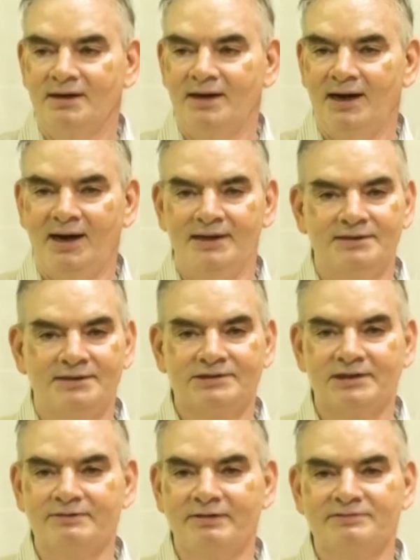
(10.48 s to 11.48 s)
And
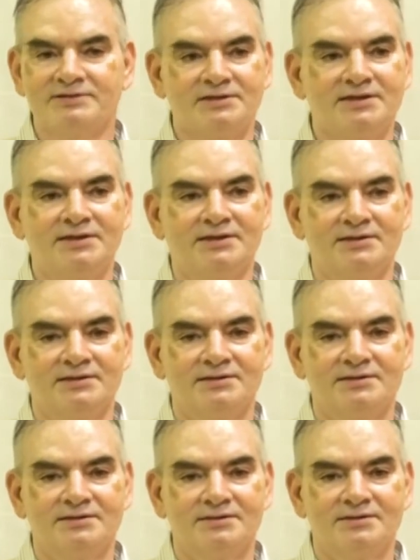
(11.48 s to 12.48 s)
yesterday we've seen
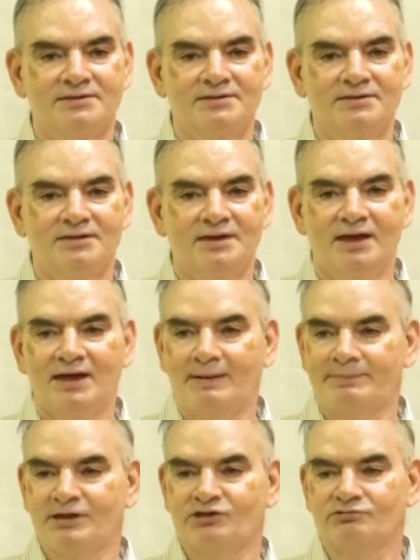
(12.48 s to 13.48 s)

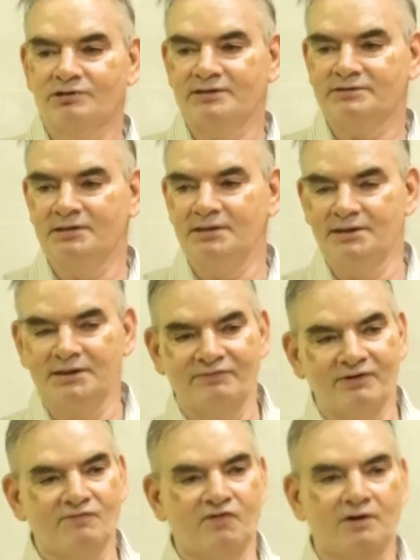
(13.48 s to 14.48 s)
capital structure in
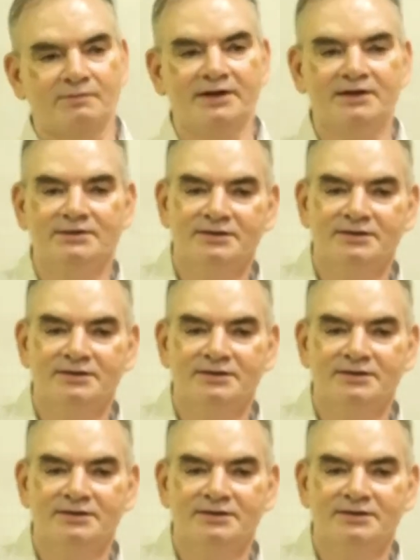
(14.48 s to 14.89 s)
different format,